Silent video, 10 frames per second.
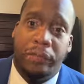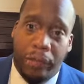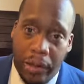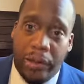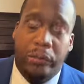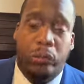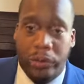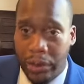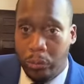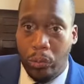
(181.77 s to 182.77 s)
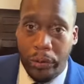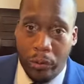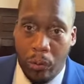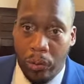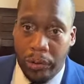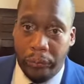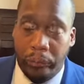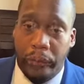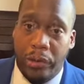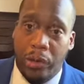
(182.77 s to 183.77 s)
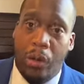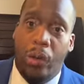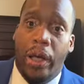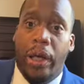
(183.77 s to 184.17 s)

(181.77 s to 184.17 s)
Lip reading: fund. That's what we call it. So